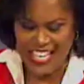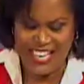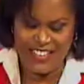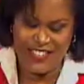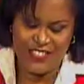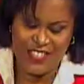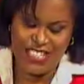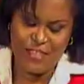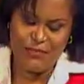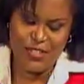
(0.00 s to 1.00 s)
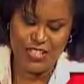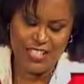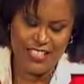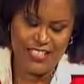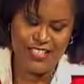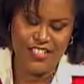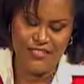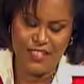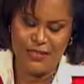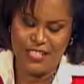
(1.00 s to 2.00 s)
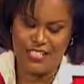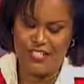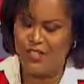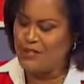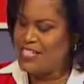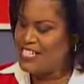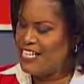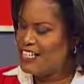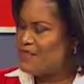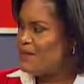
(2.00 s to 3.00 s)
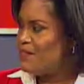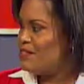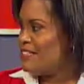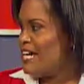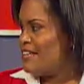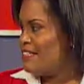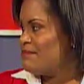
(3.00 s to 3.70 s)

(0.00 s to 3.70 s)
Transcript: Deputy Chief Commissioner Joan Weeks, tell us about Guide